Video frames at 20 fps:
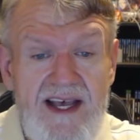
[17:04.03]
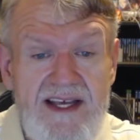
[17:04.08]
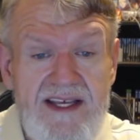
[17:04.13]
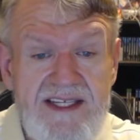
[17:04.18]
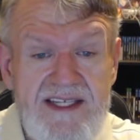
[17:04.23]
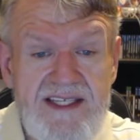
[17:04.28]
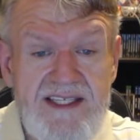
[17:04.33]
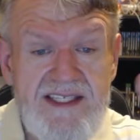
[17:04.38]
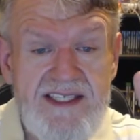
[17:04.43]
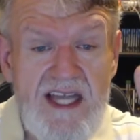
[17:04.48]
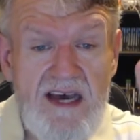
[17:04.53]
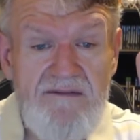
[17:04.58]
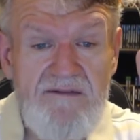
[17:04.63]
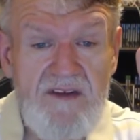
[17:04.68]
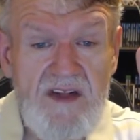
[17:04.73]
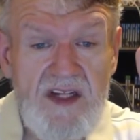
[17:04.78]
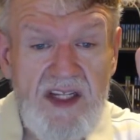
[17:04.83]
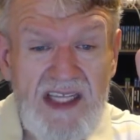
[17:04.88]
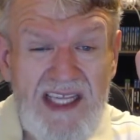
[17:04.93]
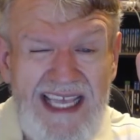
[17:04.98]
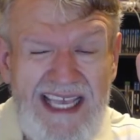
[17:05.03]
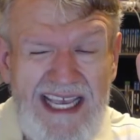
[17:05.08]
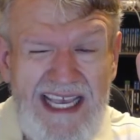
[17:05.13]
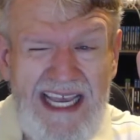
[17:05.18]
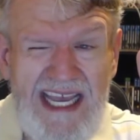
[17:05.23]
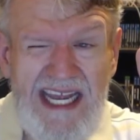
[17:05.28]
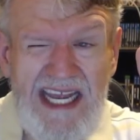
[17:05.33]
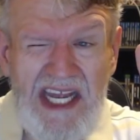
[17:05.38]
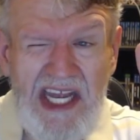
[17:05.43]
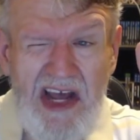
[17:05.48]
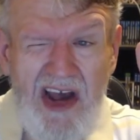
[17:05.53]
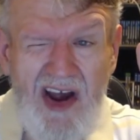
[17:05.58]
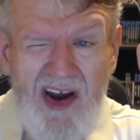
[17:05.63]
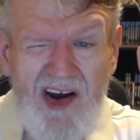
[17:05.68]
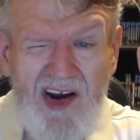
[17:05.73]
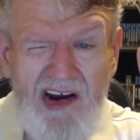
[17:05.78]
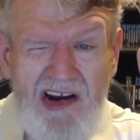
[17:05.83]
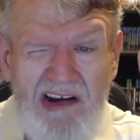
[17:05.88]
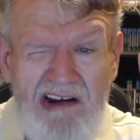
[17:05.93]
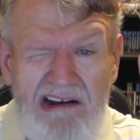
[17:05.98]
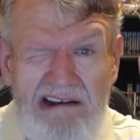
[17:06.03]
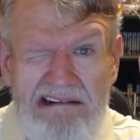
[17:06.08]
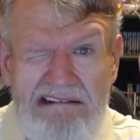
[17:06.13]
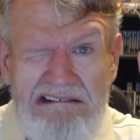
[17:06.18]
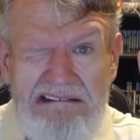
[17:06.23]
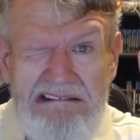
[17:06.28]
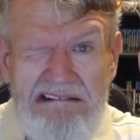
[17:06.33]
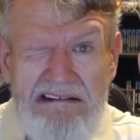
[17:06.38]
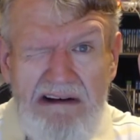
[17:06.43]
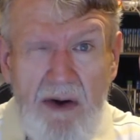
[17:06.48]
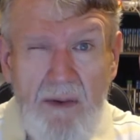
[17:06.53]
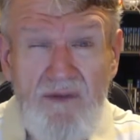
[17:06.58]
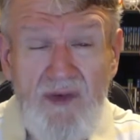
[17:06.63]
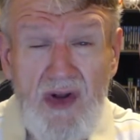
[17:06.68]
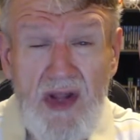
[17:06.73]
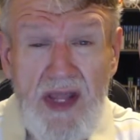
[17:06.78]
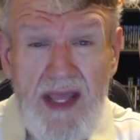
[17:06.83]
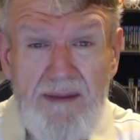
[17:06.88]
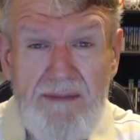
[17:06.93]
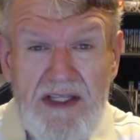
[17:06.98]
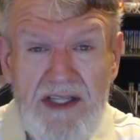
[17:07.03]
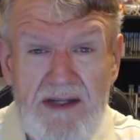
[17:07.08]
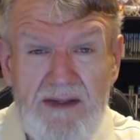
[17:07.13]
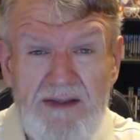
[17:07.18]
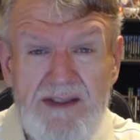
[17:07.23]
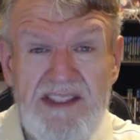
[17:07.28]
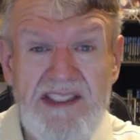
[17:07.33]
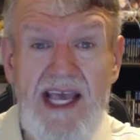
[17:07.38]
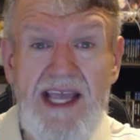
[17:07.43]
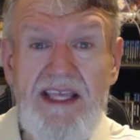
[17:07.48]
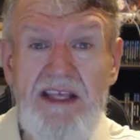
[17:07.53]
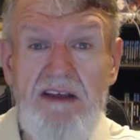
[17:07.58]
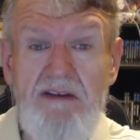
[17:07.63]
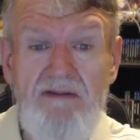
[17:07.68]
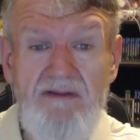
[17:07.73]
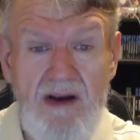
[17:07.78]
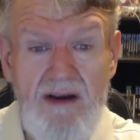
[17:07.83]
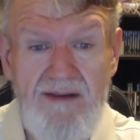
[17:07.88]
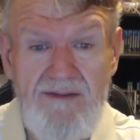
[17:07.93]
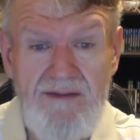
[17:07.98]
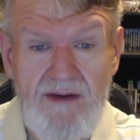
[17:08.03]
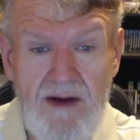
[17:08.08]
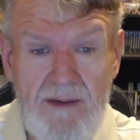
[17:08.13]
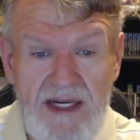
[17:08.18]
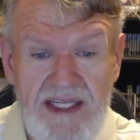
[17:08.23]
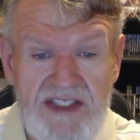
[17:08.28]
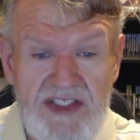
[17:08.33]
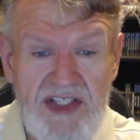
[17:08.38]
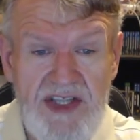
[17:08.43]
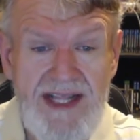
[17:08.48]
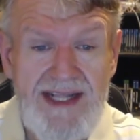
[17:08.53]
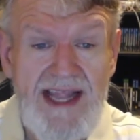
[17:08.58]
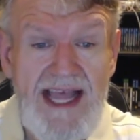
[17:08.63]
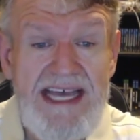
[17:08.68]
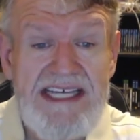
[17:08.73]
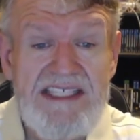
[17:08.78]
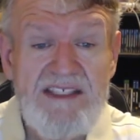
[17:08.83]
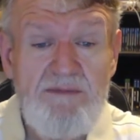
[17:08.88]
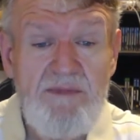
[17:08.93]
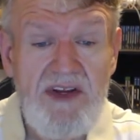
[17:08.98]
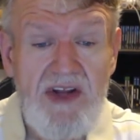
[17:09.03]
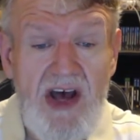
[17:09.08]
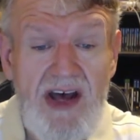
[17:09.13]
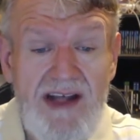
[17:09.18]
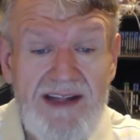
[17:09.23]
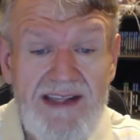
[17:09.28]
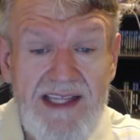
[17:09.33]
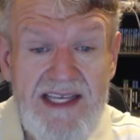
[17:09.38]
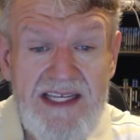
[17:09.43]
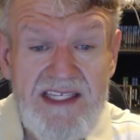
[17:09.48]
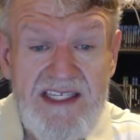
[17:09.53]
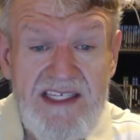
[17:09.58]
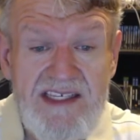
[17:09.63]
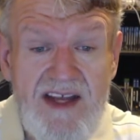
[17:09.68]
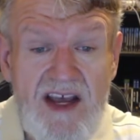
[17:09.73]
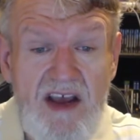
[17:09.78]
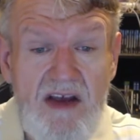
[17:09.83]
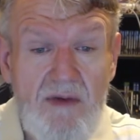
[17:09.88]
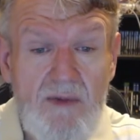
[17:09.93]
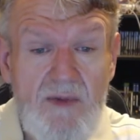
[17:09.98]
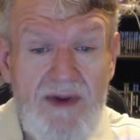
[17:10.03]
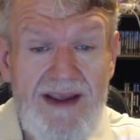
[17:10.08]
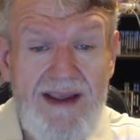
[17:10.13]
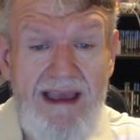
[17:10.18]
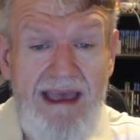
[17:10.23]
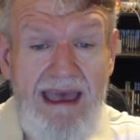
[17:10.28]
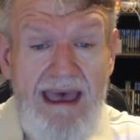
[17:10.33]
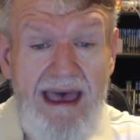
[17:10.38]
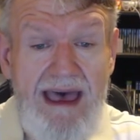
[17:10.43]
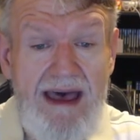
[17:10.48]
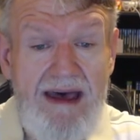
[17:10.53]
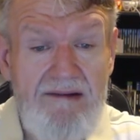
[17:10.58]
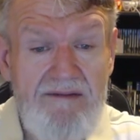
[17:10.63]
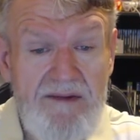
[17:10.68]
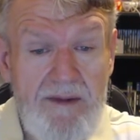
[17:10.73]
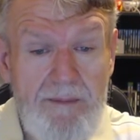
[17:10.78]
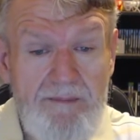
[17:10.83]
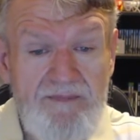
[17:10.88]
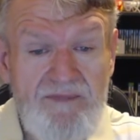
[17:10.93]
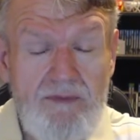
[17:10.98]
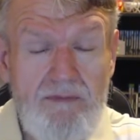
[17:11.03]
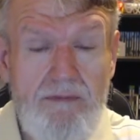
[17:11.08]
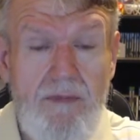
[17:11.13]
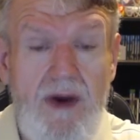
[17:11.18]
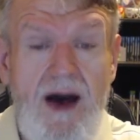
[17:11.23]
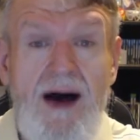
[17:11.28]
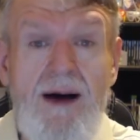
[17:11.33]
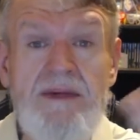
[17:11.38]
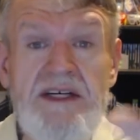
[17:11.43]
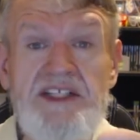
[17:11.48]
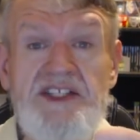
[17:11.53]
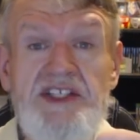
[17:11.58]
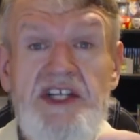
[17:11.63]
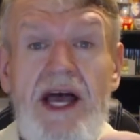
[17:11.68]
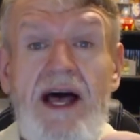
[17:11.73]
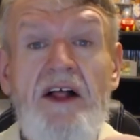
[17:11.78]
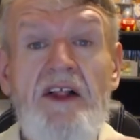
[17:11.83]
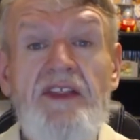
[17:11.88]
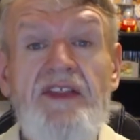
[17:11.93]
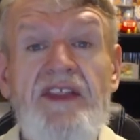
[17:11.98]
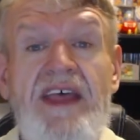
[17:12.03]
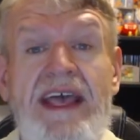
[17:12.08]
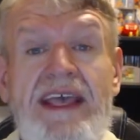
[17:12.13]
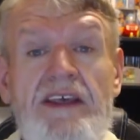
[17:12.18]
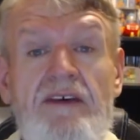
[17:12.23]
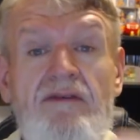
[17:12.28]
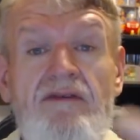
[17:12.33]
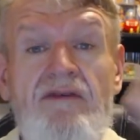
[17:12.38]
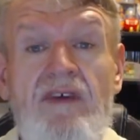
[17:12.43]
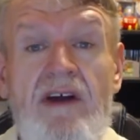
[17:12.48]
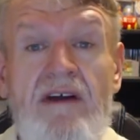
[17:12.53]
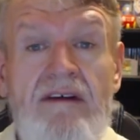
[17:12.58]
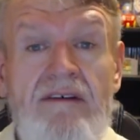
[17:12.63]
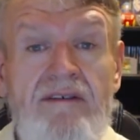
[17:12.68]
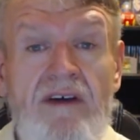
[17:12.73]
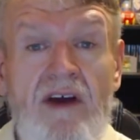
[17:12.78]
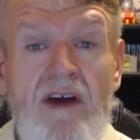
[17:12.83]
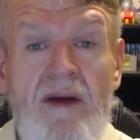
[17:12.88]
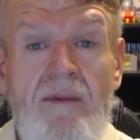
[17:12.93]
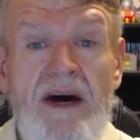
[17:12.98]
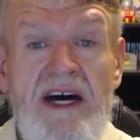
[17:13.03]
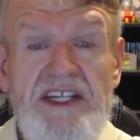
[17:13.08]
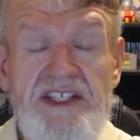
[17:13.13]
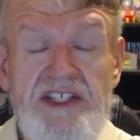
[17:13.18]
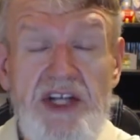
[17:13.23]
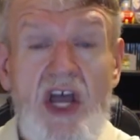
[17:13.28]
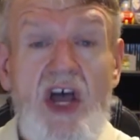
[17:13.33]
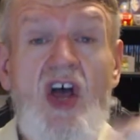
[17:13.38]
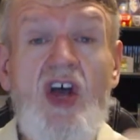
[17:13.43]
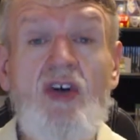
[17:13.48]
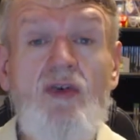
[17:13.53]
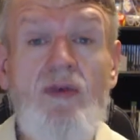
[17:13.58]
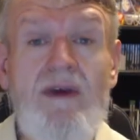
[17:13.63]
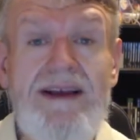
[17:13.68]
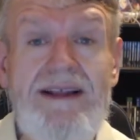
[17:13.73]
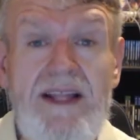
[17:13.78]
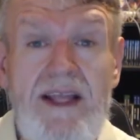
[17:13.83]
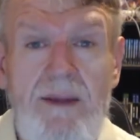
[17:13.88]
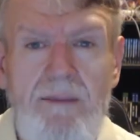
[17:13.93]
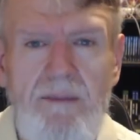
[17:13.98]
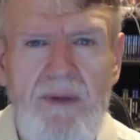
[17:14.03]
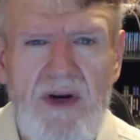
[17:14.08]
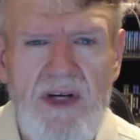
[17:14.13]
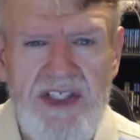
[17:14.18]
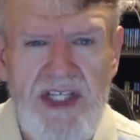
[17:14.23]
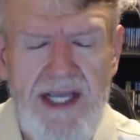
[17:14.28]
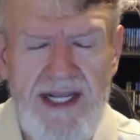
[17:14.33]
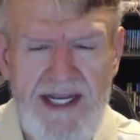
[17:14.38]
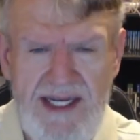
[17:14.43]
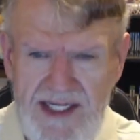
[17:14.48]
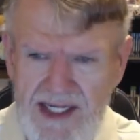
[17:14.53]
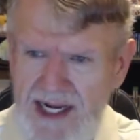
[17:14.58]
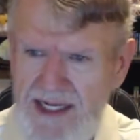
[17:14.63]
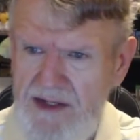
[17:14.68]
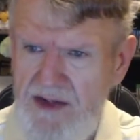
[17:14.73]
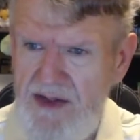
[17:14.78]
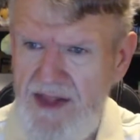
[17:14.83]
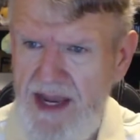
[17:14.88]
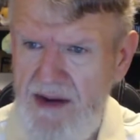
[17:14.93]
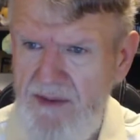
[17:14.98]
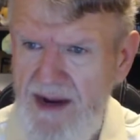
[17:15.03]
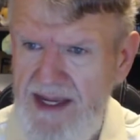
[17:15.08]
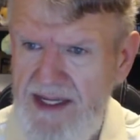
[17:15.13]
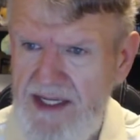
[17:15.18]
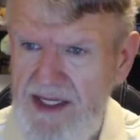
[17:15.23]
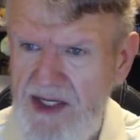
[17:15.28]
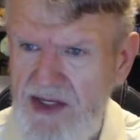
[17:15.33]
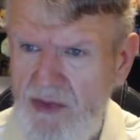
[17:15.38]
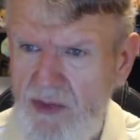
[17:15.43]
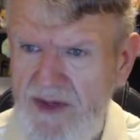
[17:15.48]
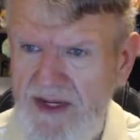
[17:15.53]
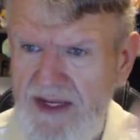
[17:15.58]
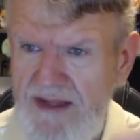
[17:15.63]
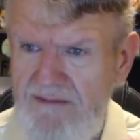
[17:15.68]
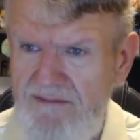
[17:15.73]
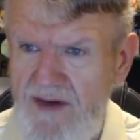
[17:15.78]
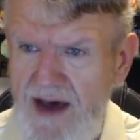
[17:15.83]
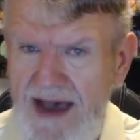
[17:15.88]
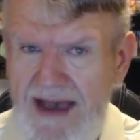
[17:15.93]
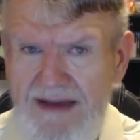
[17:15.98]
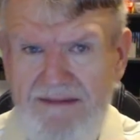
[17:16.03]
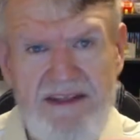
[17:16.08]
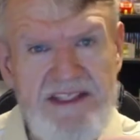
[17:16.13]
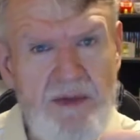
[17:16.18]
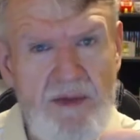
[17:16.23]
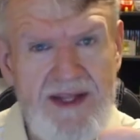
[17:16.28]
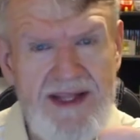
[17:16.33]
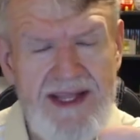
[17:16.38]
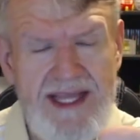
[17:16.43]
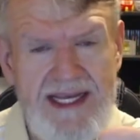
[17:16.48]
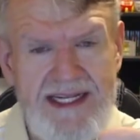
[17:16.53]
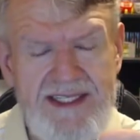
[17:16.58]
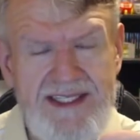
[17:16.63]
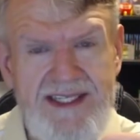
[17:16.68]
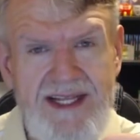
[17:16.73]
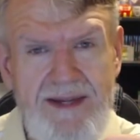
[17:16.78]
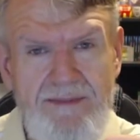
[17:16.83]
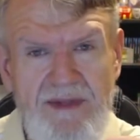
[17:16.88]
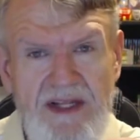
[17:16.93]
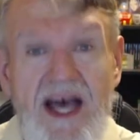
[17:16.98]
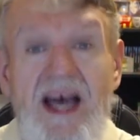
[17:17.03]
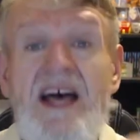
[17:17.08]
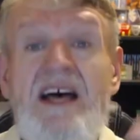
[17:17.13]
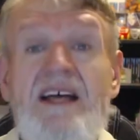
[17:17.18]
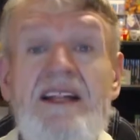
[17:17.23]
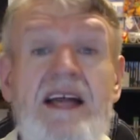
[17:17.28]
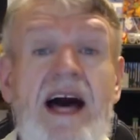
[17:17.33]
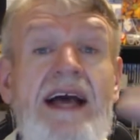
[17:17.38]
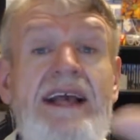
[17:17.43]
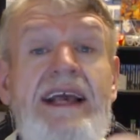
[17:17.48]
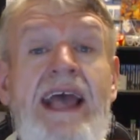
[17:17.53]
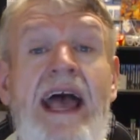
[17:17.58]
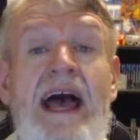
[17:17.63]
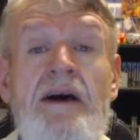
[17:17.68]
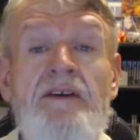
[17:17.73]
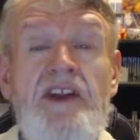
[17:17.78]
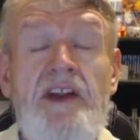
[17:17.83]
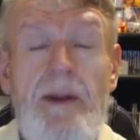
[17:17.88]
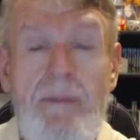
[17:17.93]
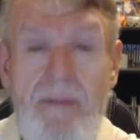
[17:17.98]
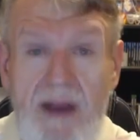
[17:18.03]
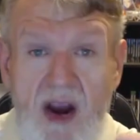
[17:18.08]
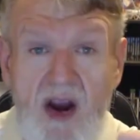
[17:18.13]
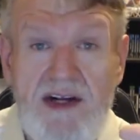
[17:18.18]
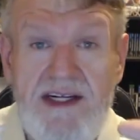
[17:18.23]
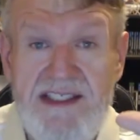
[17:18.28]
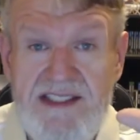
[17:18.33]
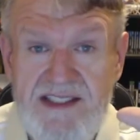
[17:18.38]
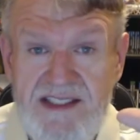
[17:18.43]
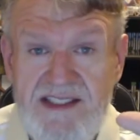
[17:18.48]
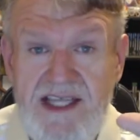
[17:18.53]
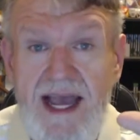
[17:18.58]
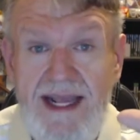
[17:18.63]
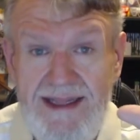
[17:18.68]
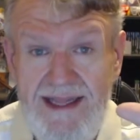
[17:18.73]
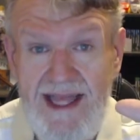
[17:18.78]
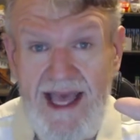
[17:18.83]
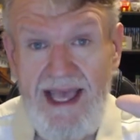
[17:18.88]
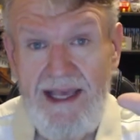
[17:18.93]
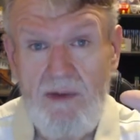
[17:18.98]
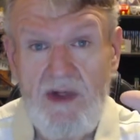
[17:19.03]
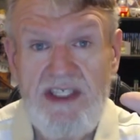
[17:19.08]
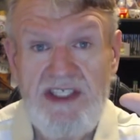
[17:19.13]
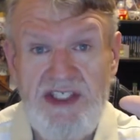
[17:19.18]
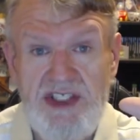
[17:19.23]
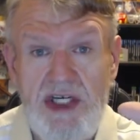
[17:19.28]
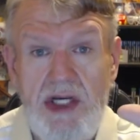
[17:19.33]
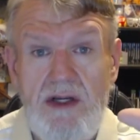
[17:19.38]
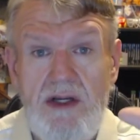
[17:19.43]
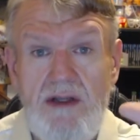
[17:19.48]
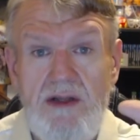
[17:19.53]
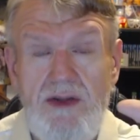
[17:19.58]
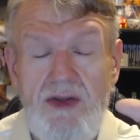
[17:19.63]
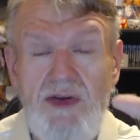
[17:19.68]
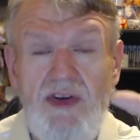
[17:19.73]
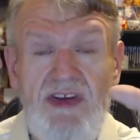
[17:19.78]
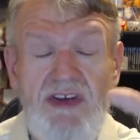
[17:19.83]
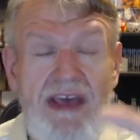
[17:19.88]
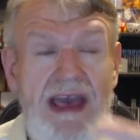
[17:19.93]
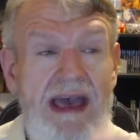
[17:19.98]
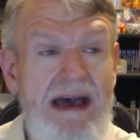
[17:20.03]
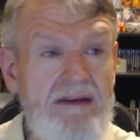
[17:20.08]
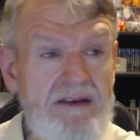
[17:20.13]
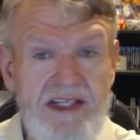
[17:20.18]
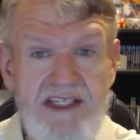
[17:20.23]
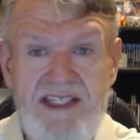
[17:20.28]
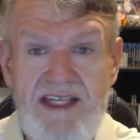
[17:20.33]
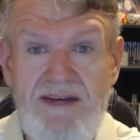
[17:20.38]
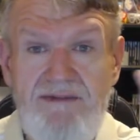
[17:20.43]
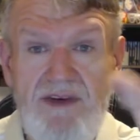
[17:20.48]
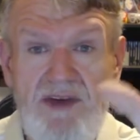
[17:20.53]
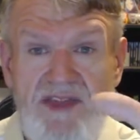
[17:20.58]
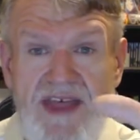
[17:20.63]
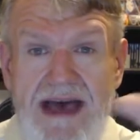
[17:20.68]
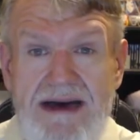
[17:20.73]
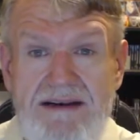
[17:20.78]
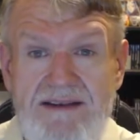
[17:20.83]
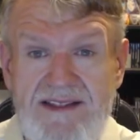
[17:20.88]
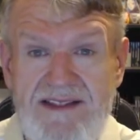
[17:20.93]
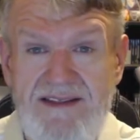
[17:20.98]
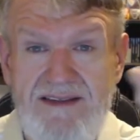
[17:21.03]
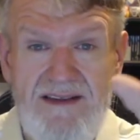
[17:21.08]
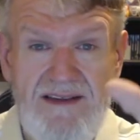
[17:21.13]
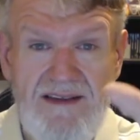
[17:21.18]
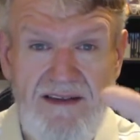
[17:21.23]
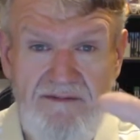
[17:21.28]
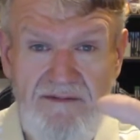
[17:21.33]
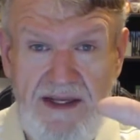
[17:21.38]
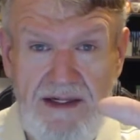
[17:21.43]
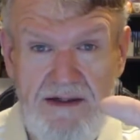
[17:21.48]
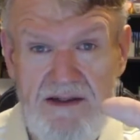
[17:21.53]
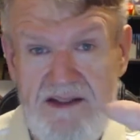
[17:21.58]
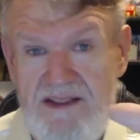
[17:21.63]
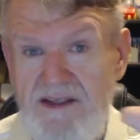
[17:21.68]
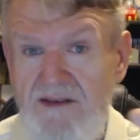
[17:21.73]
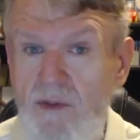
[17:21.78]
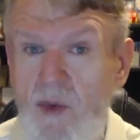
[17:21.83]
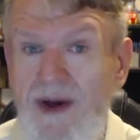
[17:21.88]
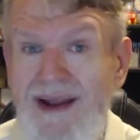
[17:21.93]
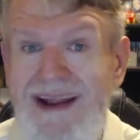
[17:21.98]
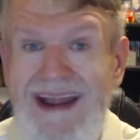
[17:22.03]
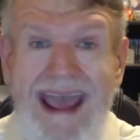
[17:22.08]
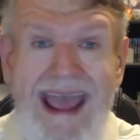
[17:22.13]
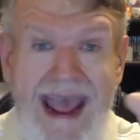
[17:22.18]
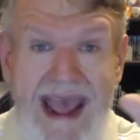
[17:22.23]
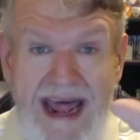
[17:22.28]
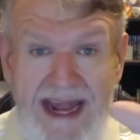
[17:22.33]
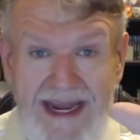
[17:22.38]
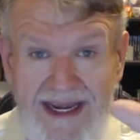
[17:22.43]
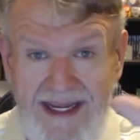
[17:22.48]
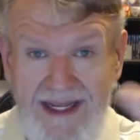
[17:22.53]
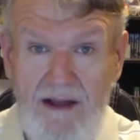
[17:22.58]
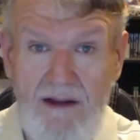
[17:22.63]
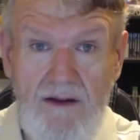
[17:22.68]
Cephalinganar, hopefully I'm close, thank you very, very much. And then last but not least, we have Mama Chel, Thank you very, very much. Greatly appreciated. Did I do that right? 25 is what that symbol is. I count in American Sign Language. You can count to several thousand on the fingers of one hand.